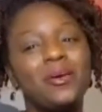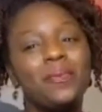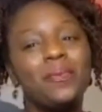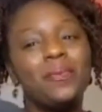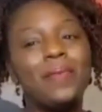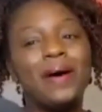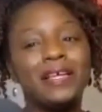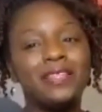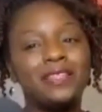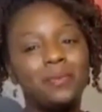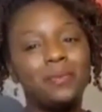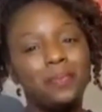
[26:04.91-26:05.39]

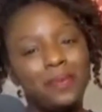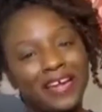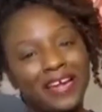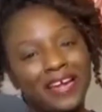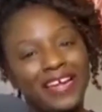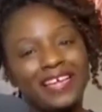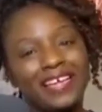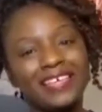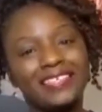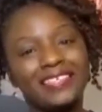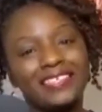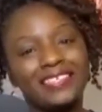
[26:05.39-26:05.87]
about the
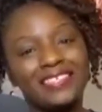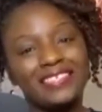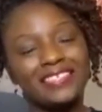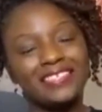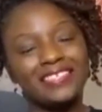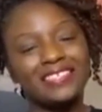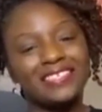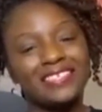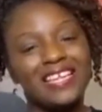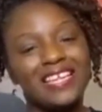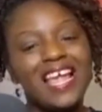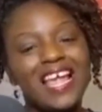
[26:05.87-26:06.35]
past.
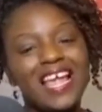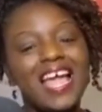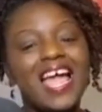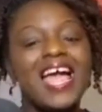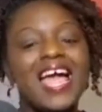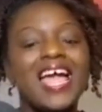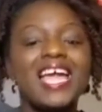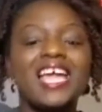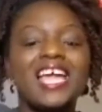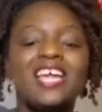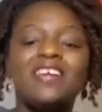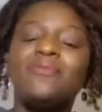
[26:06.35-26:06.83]

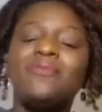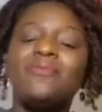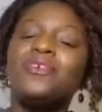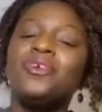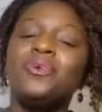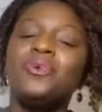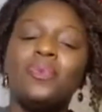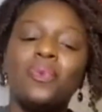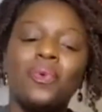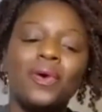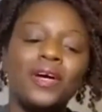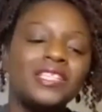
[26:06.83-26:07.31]
If
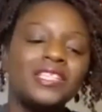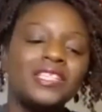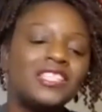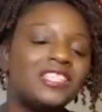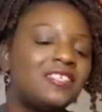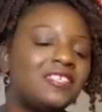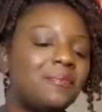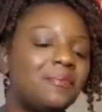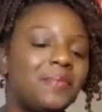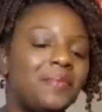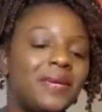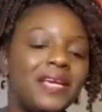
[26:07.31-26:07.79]
you want
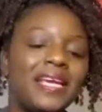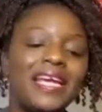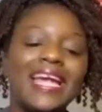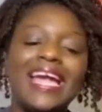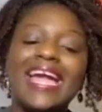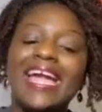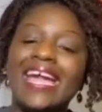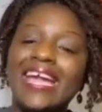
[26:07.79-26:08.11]
to be